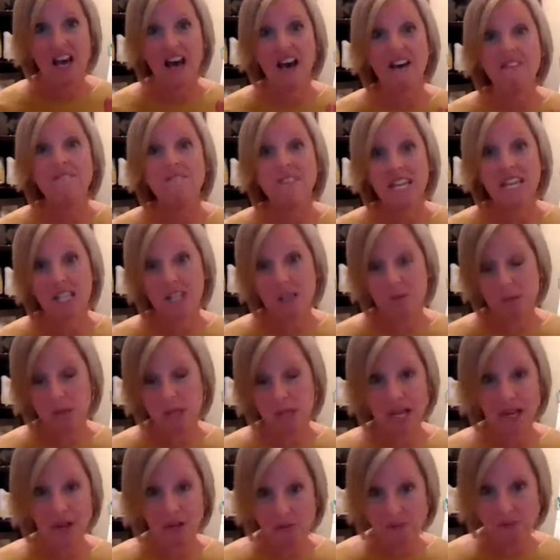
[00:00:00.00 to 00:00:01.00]

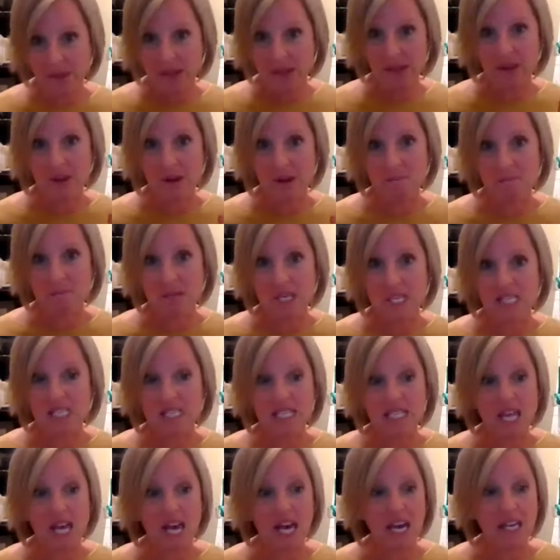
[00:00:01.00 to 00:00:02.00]
available out there. It
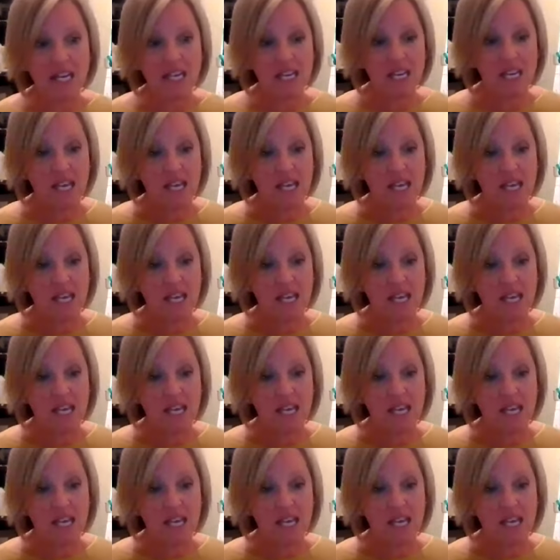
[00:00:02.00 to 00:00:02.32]
means that